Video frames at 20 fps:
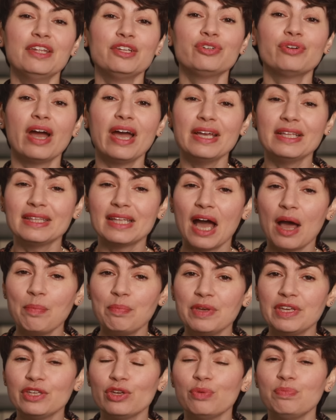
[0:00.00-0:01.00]
Try
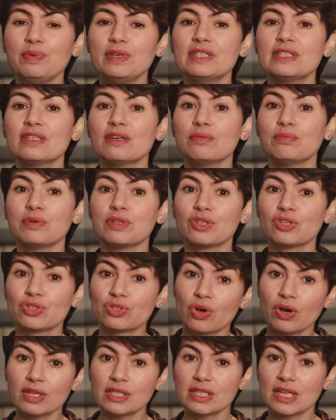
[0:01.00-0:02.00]
tapping your pizza with
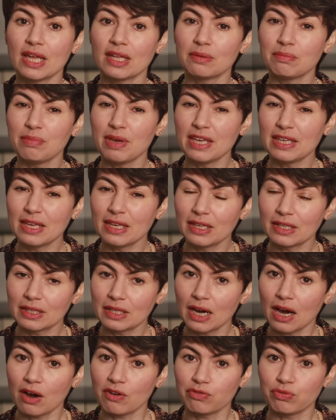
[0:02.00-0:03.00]
sauce and baking it
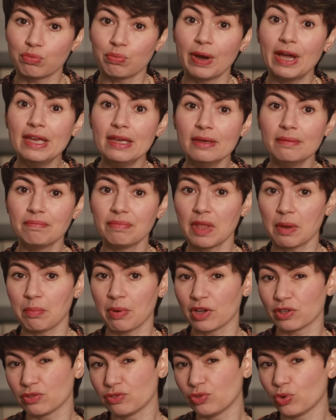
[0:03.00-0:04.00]
halfway,
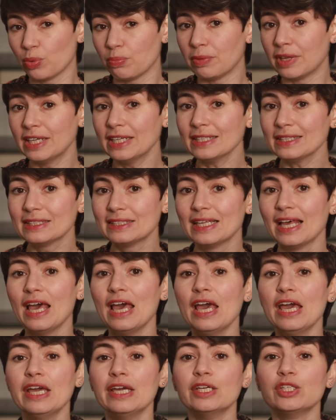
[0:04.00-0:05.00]
about 4 minutes.
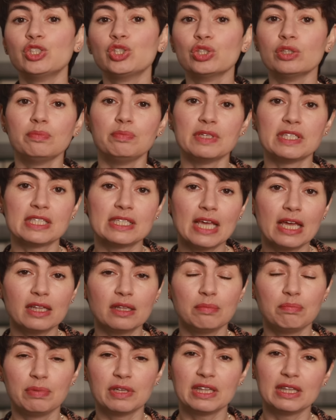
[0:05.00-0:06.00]
It should be
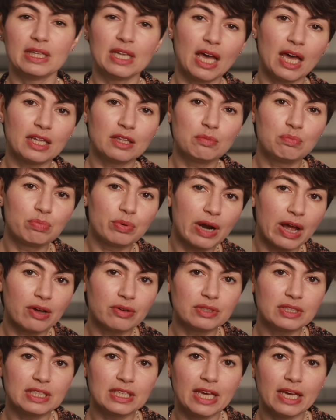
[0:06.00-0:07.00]
set but not
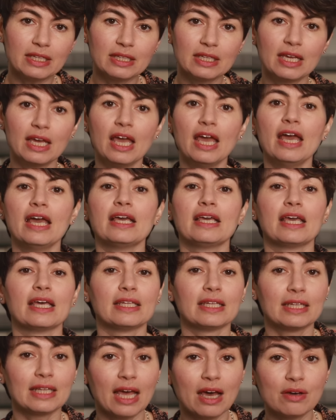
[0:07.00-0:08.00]
browned yet. Get
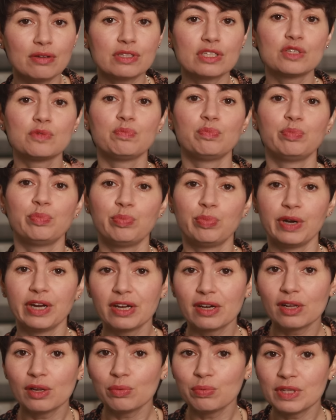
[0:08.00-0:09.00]
it out,
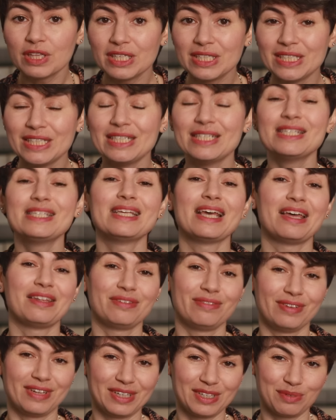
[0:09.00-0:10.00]
sprinkle with cheese
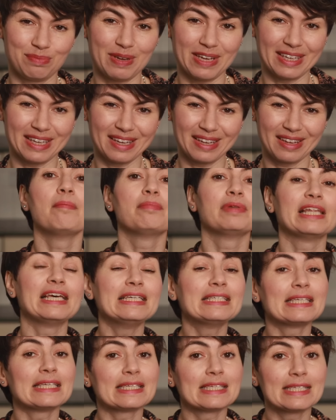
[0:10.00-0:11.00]
and finish baking.
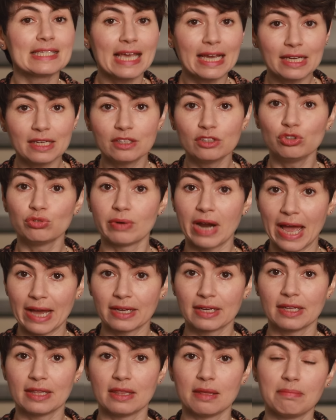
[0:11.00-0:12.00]
Place a second
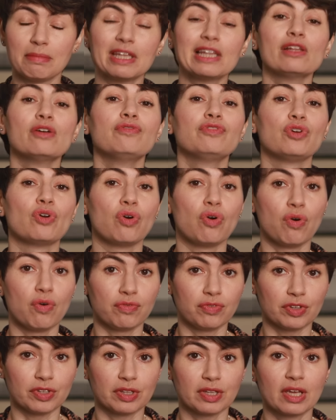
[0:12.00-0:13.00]
rack in the middle of your
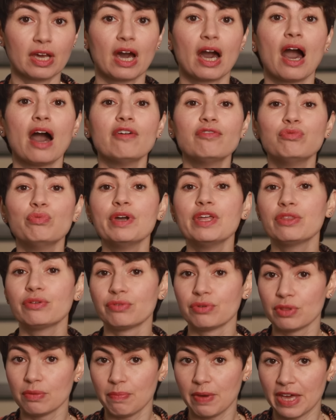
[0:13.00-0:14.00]
oven. Halfway
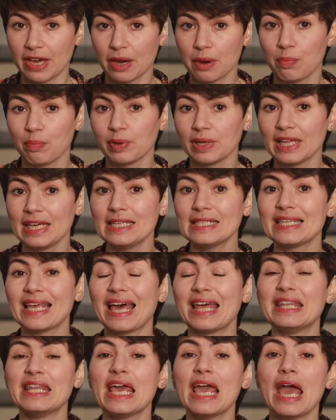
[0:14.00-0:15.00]
through the bake, place
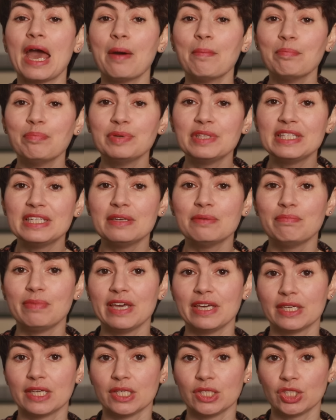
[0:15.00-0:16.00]
an empty
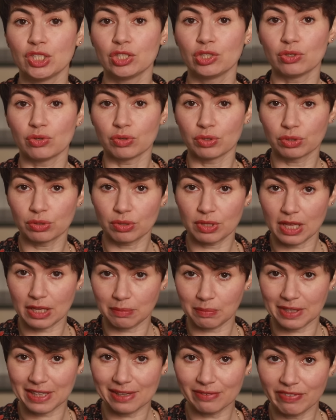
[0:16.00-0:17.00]
baking sheet onto that
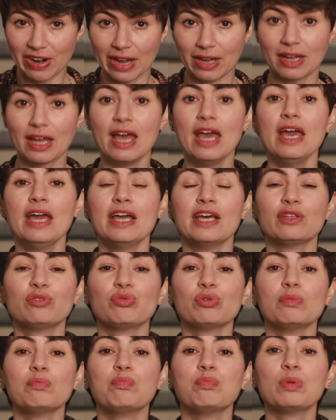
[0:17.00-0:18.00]
middle rack. It
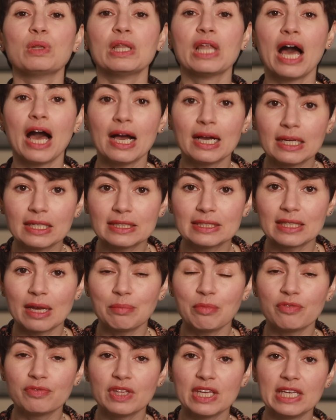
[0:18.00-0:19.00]
will block
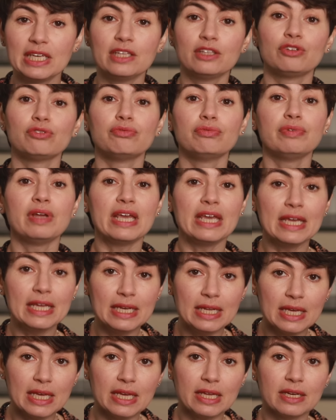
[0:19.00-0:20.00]
some of the heat
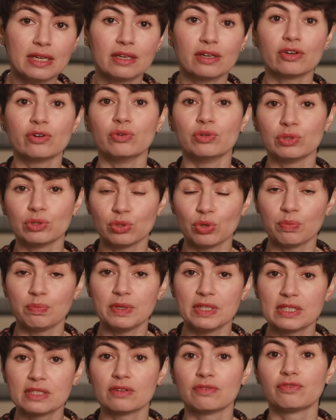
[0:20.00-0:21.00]
radiating onto your
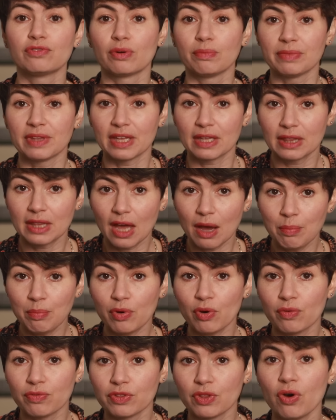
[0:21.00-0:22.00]
pizza from the
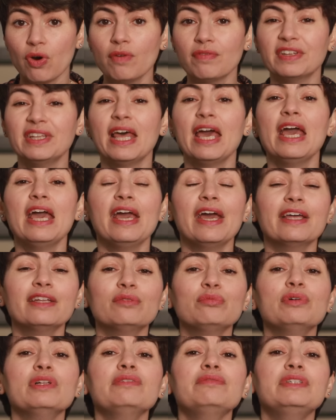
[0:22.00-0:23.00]
top of the oven
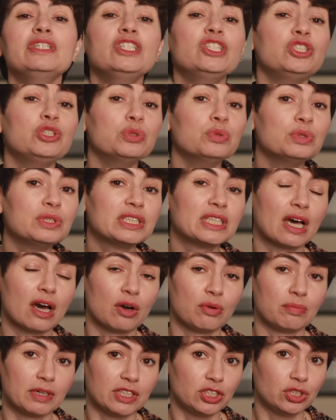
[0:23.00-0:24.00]
and will reduce
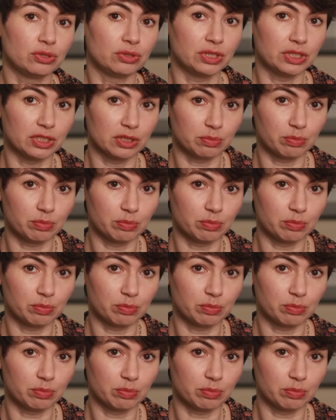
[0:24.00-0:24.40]
how much your cheese